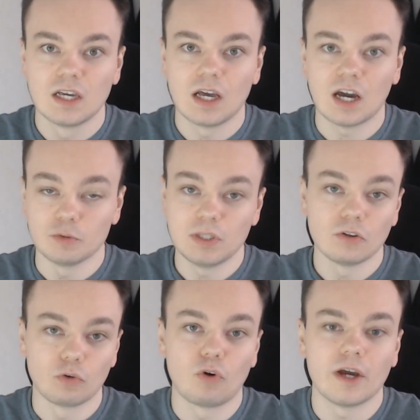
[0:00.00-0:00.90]
I'd have been on
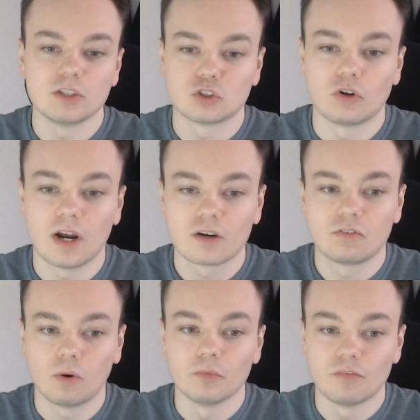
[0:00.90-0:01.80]
the right track
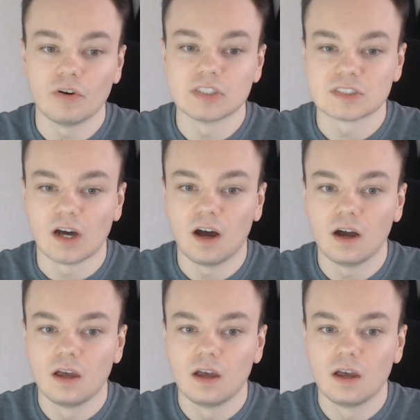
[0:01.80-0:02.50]
from the very start